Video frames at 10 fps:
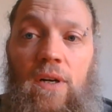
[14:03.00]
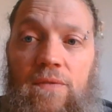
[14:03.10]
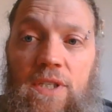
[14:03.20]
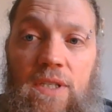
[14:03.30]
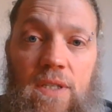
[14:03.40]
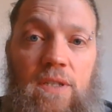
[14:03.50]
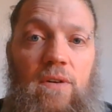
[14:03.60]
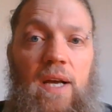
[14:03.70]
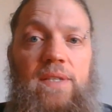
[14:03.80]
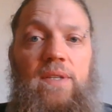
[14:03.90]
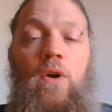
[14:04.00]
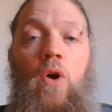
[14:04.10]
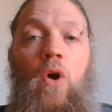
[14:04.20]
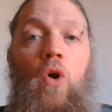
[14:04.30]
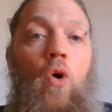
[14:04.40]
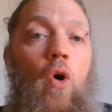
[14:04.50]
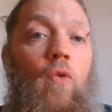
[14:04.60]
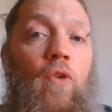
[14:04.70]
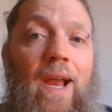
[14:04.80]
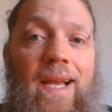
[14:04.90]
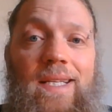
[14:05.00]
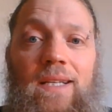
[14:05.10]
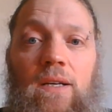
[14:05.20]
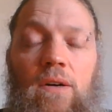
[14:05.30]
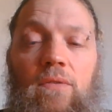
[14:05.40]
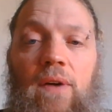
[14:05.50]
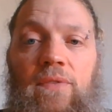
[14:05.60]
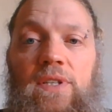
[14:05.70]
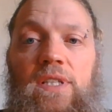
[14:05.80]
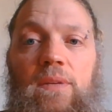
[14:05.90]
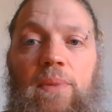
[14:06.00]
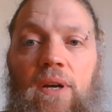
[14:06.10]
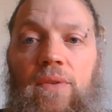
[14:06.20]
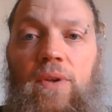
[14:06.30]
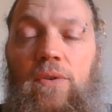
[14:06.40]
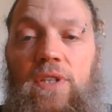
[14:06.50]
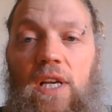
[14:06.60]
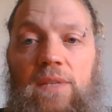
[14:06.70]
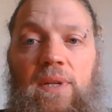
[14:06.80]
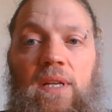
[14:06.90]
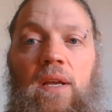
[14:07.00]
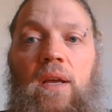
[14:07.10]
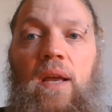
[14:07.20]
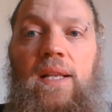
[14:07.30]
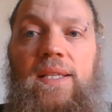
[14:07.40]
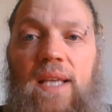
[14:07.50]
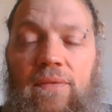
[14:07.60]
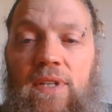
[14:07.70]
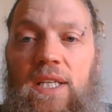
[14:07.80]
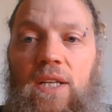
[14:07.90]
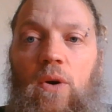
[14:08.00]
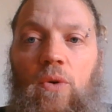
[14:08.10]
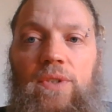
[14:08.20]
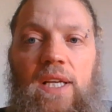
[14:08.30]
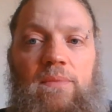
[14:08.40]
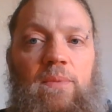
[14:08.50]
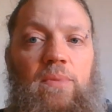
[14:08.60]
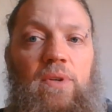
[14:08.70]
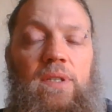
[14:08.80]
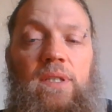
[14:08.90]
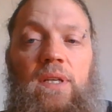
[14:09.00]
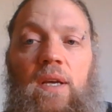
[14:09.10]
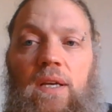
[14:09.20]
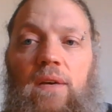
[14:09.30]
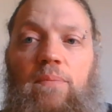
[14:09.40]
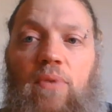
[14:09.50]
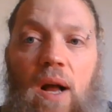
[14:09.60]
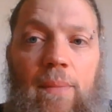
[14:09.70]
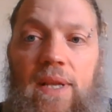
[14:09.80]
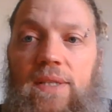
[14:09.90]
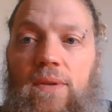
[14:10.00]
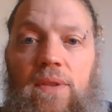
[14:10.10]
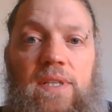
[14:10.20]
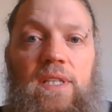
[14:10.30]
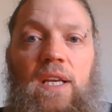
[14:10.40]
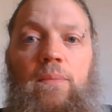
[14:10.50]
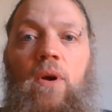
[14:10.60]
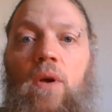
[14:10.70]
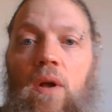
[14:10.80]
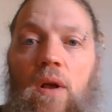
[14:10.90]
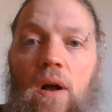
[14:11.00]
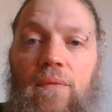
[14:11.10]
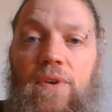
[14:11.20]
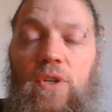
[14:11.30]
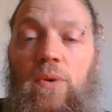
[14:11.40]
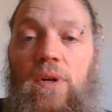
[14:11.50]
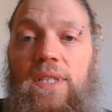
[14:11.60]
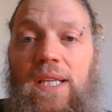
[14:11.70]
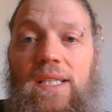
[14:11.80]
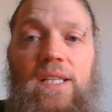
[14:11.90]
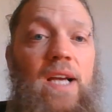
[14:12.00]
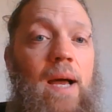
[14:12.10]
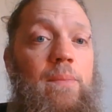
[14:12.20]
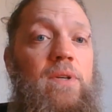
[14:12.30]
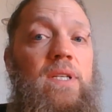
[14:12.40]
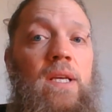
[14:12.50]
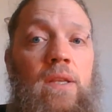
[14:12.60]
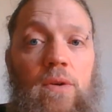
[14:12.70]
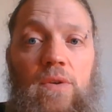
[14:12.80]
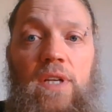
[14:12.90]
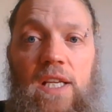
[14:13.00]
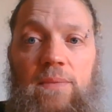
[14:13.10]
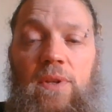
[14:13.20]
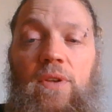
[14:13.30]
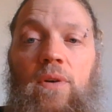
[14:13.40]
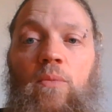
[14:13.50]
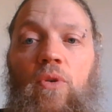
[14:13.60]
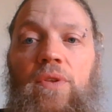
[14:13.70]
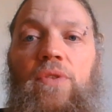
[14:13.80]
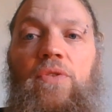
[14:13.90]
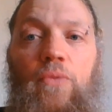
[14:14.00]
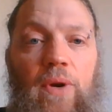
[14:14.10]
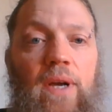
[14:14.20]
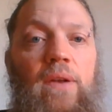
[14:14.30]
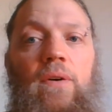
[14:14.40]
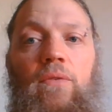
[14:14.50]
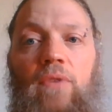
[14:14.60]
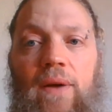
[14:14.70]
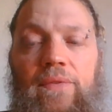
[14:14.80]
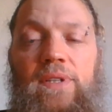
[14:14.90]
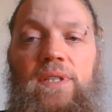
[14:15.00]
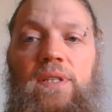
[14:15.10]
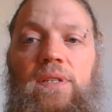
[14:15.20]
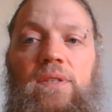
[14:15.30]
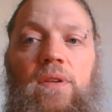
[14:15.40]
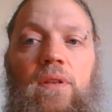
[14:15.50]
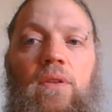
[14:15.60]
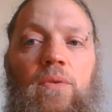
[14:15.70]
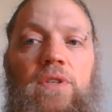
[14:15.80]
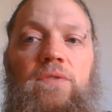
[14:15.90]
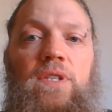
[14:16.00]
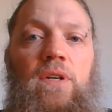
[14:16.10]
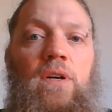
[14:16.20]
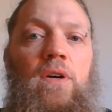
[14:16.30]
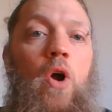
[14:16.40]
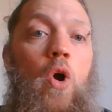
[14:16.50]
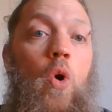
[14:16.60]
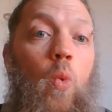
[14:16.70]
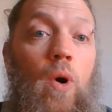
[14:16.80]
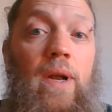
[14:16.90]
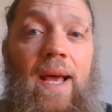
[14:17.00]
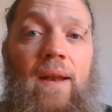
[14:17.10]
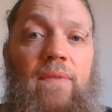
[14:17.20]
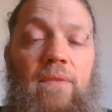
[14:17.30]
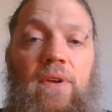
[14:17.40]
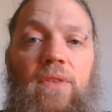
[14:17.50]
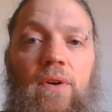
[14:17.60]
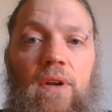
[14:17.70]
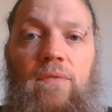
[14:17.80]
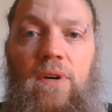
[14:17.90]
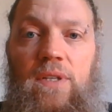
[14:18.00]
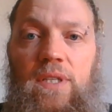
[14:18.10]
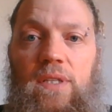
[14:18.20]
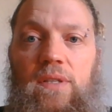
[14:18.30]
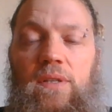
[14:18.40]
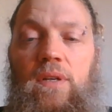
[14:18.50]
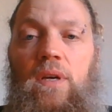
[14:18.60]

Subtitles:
of Jesus Christ. Over 1,800 references appear in the Old Testament, and 17 Old Testament books give prominence to this theme. Of the 260 chapters in the New Testament, there are more than 300 references to the Lord's return, one out of every 30 verses.